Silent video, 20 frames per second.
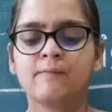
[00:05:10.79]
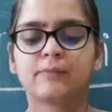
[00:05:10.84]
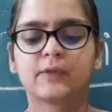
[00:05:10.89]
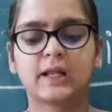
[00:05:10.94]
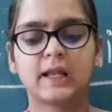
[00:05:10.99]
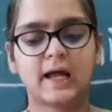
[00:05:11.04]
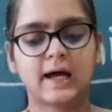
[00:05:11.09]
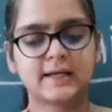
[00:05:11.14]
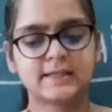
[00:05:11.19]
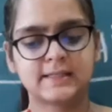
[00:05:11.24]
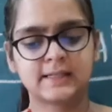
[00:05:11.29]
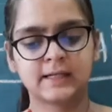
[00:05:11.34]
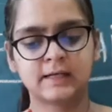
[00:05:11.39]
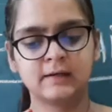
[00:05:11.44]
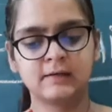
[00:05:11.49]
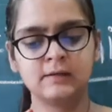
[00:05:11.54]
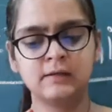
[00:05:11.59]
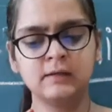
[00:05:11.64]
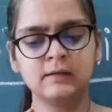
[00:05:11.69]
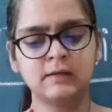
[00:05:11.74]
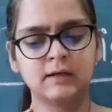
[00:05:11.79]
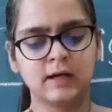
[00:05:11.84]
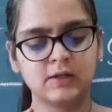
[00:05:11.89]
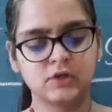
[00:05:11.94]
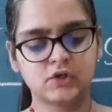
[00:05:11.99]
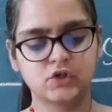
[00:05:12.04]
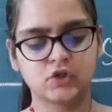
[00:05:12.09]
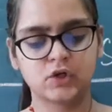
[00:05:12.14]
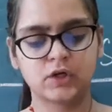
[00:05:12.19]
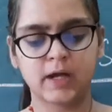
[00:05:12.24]
classical
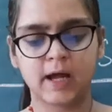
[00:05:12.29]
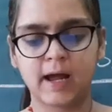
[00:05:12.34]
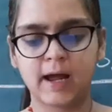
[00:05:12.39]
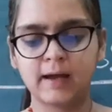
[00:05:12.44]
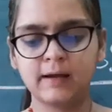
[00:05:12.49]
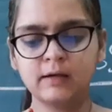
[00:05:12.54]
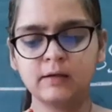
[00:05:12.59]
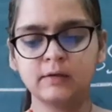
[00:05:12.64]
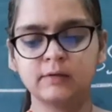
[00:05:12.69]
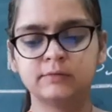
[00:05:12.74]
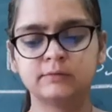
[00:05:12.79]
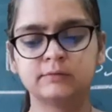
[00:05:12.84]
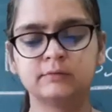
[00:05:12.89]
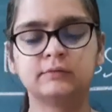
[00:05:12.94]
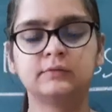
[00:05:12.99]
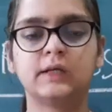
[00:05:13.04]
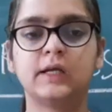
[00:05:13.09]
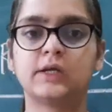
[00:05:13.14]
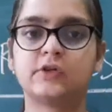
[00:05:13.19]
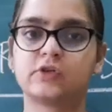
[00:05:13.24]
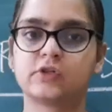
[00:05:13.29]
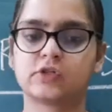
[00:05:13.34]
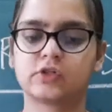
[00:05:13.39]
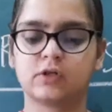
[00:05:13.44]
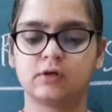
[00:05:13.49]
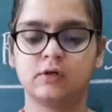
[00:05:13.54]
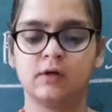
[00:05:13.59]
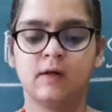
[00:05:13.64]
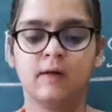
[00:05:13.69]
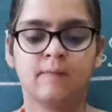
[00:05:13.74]
culture and literature.